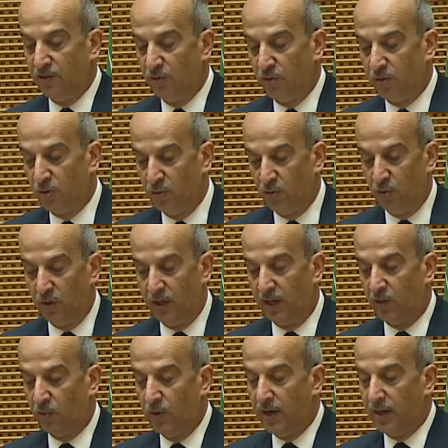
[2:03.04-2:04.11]
you through
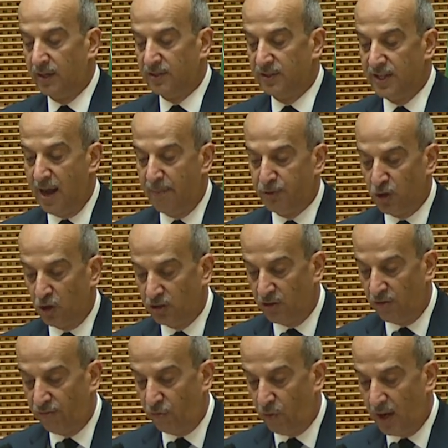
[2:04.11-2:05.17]
a quick snapshot
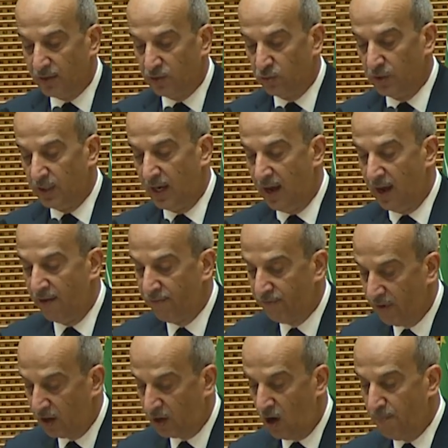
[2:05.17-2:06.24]
of what we have
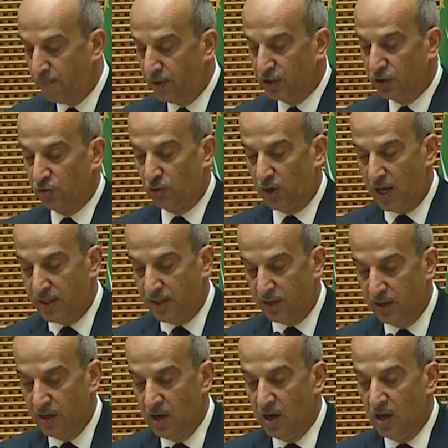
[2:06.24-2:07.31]
accomplished
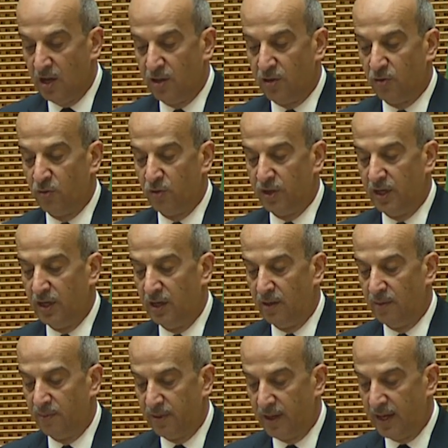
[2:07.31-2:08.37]
together through
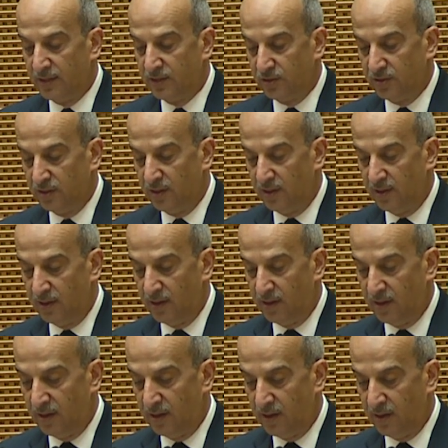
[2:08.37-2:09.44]
that
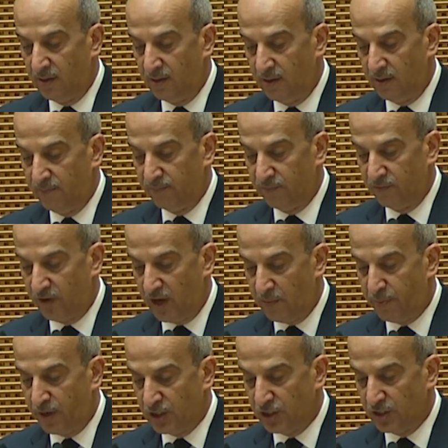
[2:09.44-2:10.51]
very
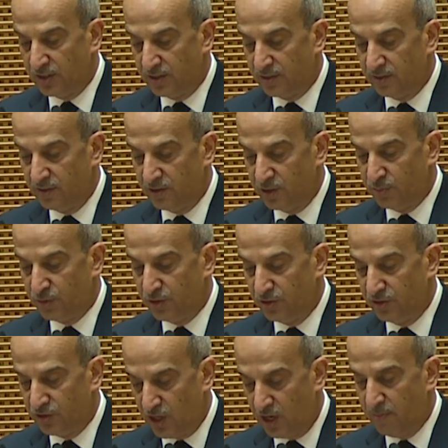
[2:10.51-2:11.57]
precious
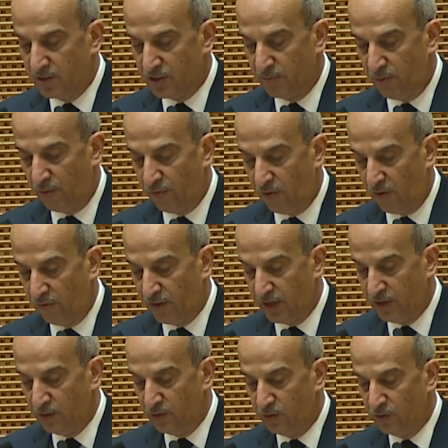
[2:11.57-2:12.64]
Egyptian chairmanship of the
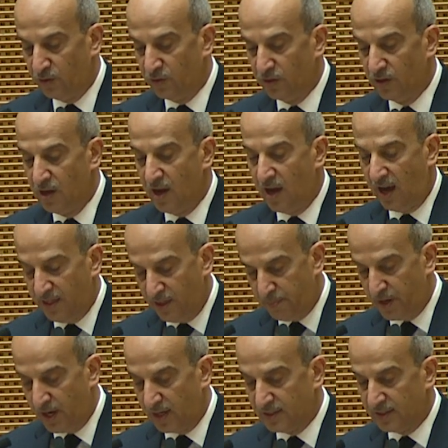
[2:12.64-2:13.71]
Union and the
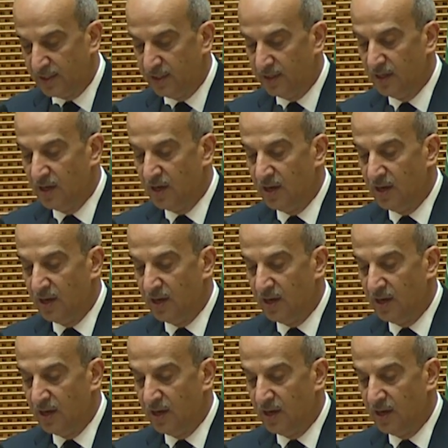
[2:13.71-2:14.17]
PRC